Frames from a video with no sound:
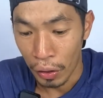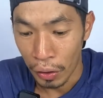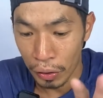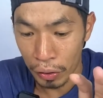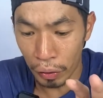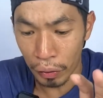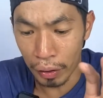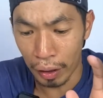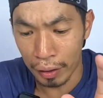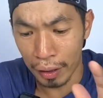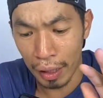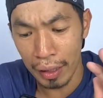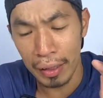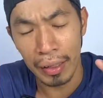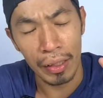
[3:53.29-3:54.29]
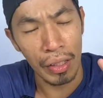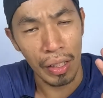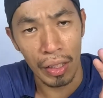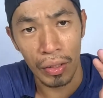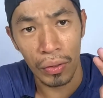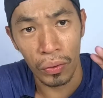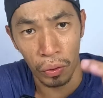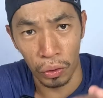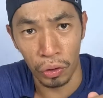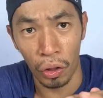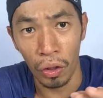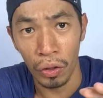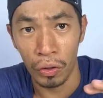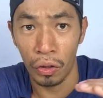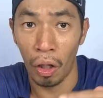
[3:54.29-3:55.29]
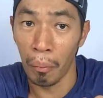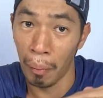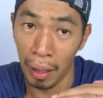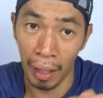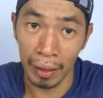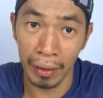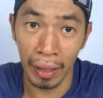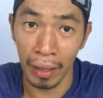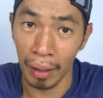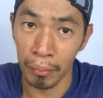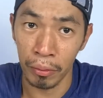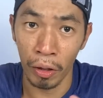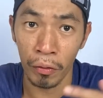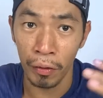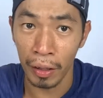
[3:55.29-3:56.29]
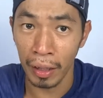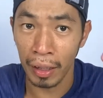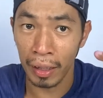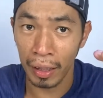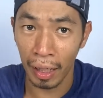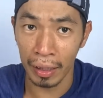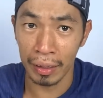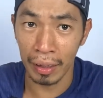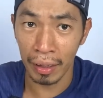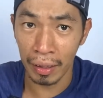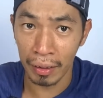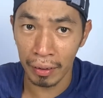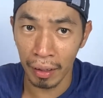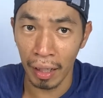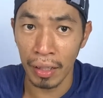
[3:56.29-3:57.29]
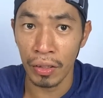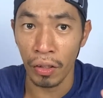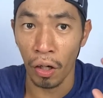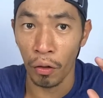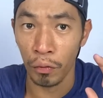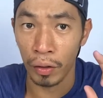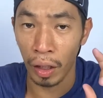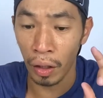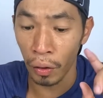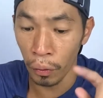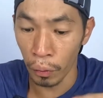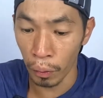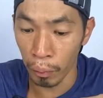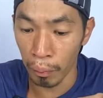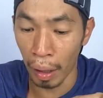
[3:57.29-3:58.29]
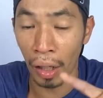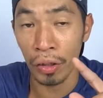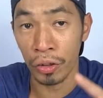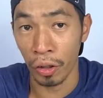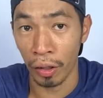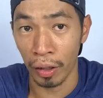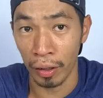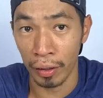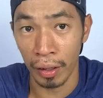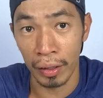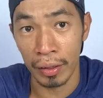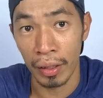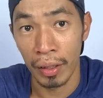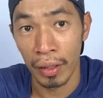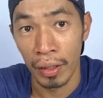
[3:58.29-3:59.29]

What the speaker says: So the taste is so-so, not my liking. I'm not really like the taste of the Huma chocolate taste.